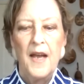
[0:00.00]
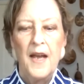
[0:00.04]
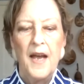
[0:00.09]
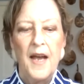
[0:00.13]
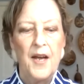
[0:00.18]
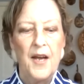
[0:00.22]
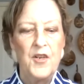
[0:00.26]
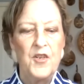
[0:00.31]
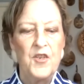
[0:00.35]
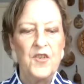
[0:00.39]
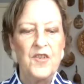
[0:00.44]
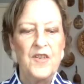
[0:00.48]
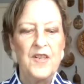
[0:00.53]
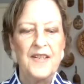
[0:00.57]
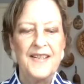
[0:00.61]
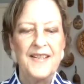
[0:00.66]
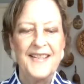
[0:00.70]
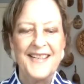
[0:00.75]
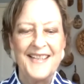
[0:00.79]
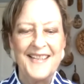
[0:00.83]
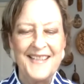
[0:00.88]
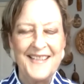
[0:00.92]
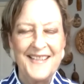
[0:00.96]
As you can
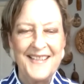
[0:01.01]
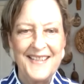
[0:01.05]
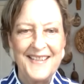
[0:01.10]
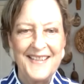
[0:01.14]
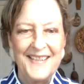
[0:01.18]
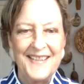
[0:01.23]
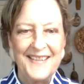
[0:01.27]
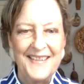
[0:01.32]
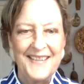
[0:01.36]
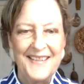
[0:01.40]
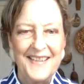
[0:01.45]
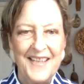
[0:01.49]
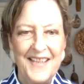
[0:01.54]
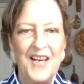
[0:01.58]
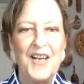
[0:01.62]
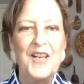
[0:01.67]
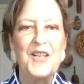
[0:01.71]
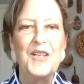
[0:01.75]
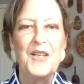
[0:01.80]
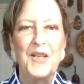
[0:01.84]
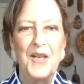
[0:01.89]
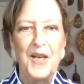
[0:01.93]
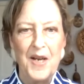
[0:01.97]
guess, a
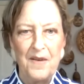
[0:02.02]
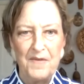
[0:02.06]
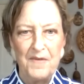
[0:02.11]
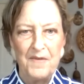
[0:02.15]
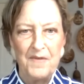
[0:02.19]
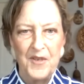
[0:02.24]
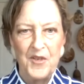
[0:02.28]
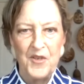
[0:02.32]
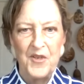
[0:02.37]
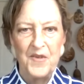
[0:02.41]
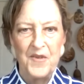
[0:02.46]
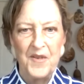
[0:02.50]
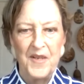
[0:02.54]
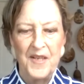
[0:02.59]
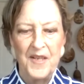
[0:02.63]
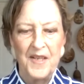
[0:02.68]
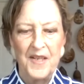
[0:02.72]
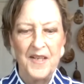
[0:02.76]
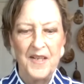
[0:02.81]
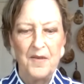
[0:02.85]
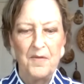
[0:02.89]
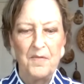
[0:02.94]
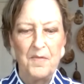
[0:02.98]
lot of
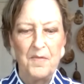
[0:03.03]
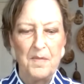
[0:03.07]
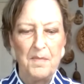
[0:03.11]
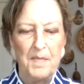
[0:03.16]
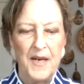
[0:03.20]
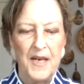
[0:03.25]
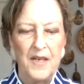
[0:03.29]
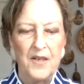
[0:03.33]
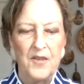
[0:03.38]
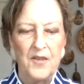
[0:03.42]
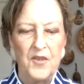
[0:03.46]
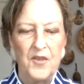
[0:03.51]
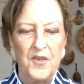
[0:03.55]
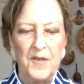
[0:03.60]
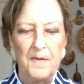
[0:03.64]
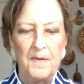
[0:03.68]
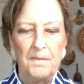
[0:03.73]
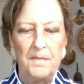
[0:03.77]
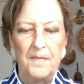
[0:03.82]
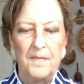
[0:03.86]
uncertainty remains.